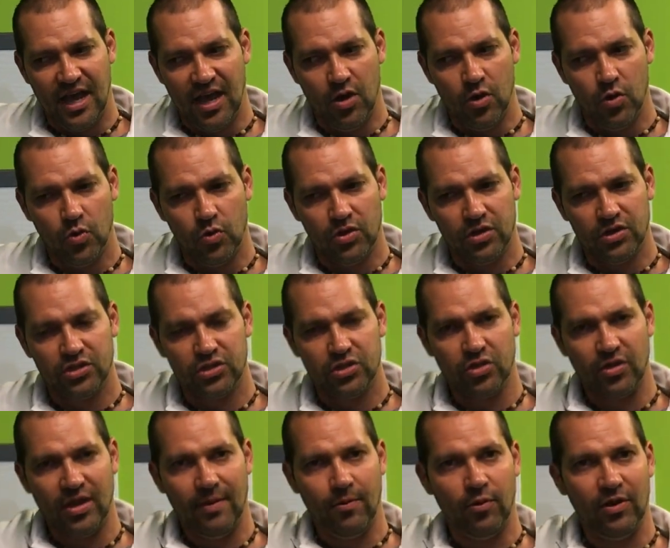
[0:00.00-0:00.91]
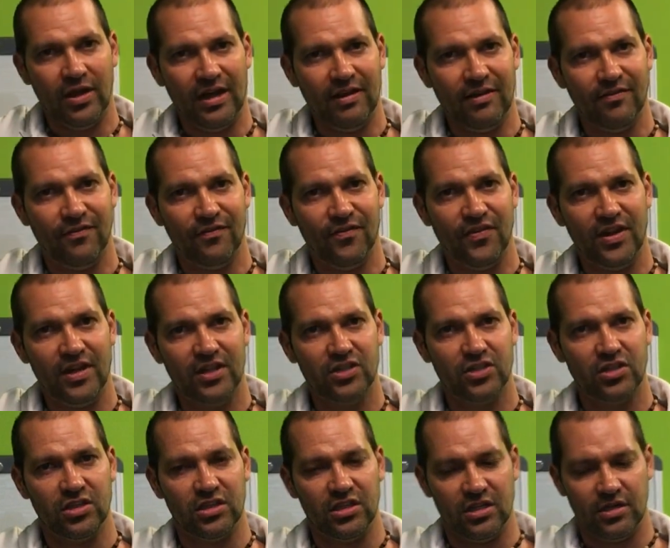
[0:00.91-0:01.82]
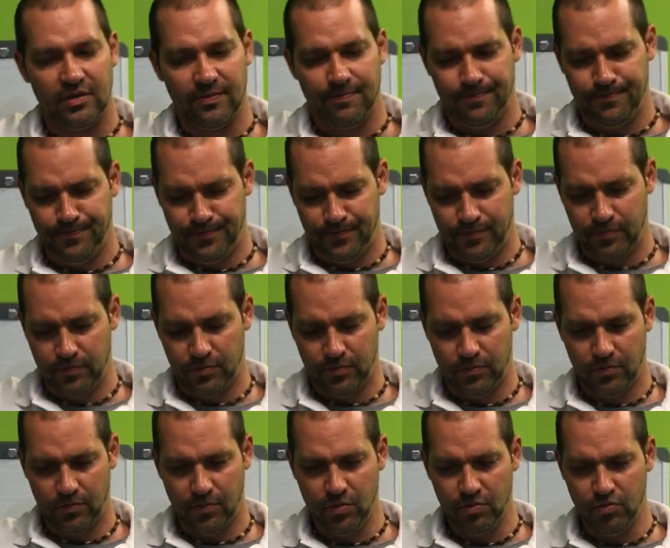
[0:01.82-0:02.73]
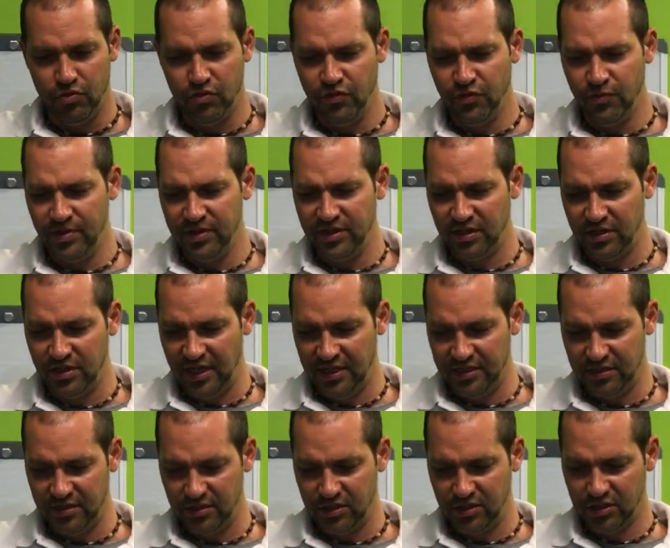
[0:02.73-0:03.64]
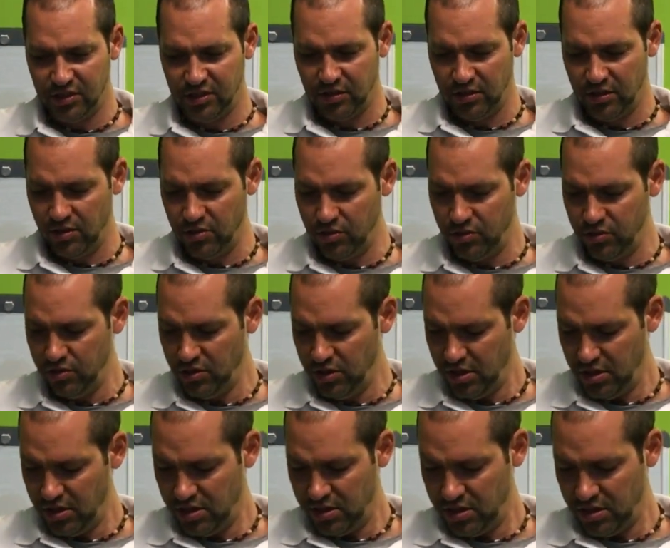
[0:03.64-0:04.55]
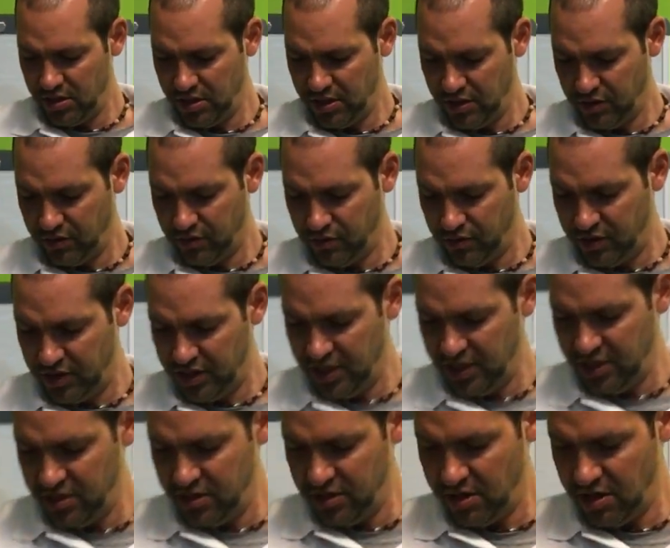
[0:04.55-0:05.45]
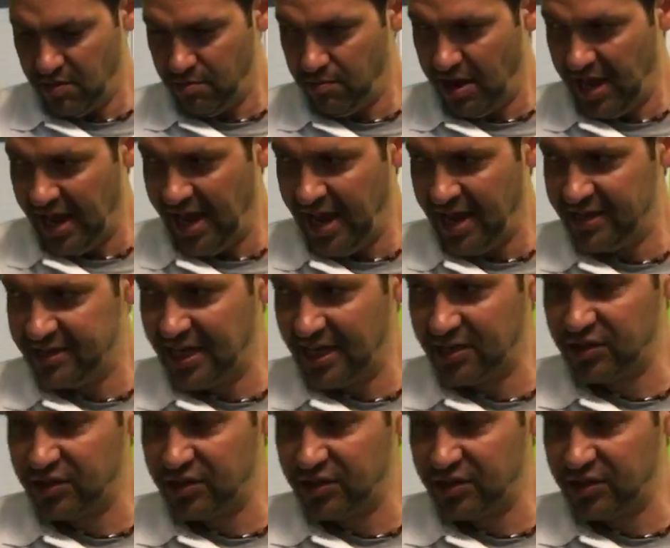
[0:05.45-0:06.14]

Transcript: outwards so that when I finish the movement, nice and slow through here, my hand is